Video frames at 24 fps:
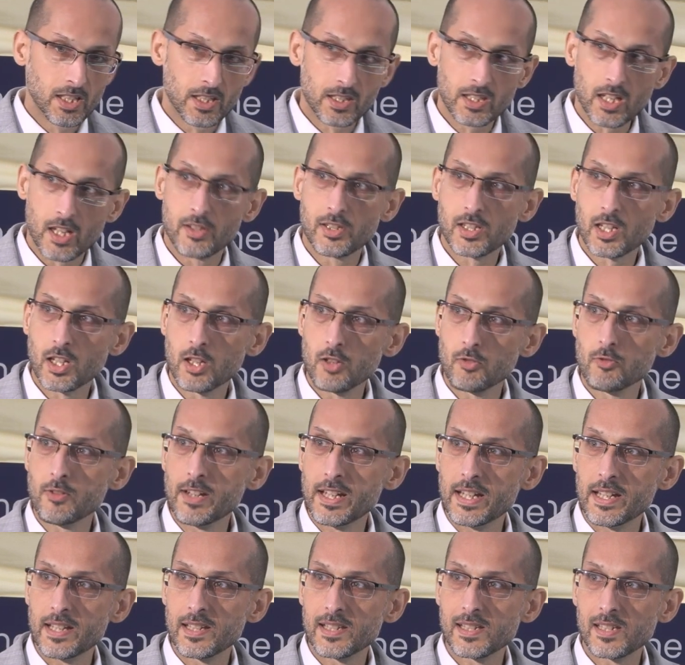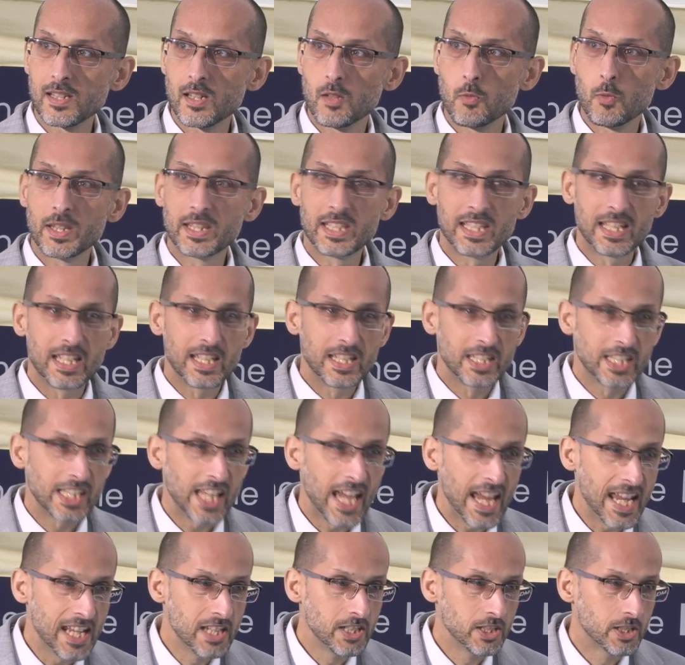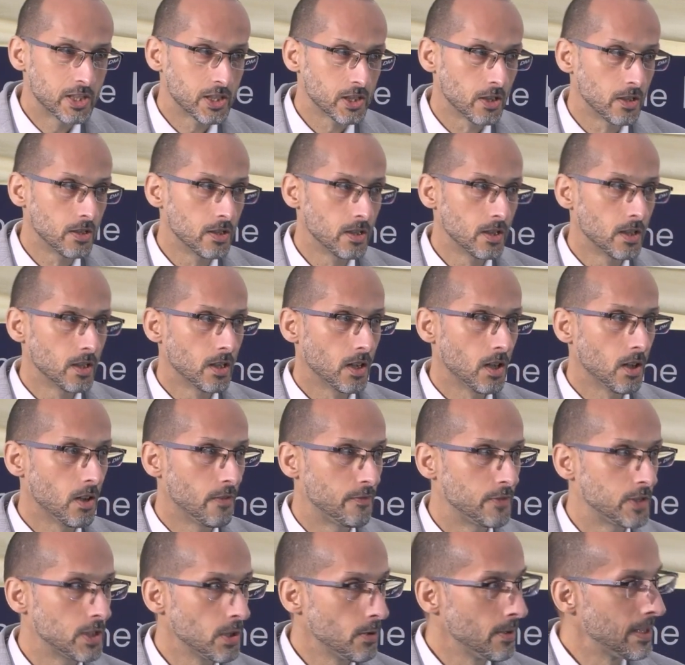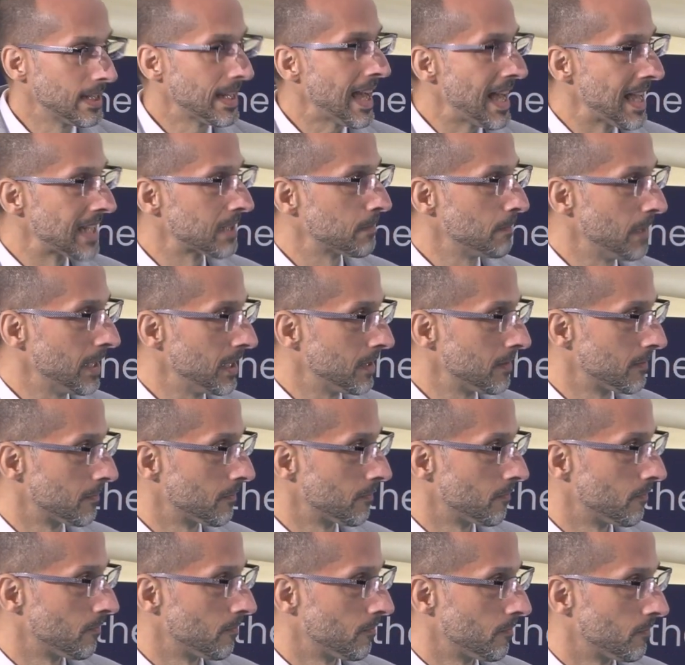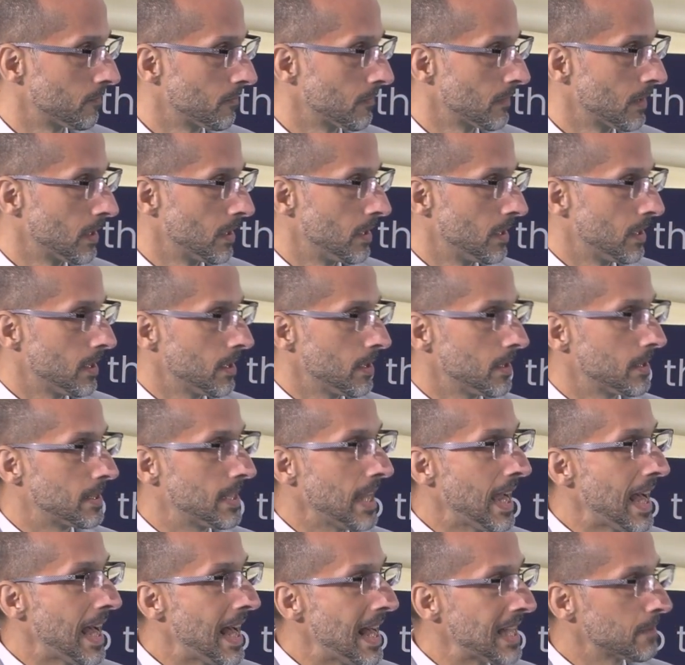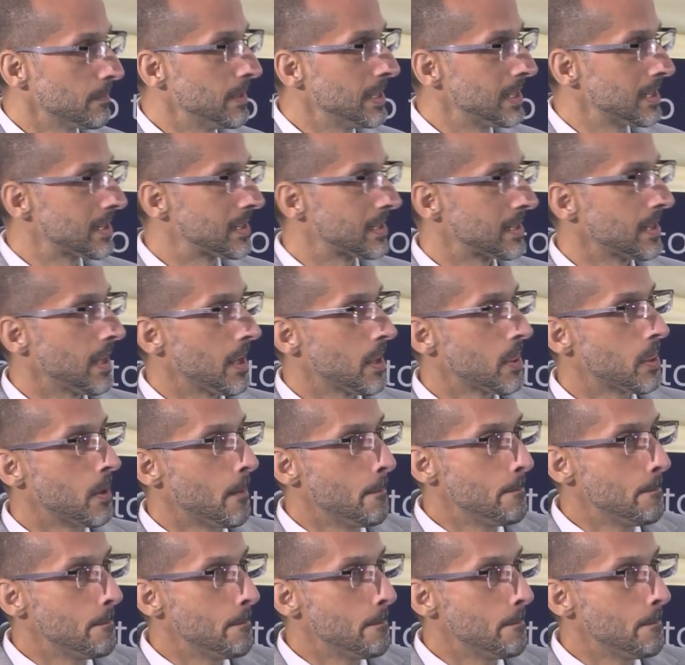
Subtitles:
those careers with the intention of doing admin. The admin is the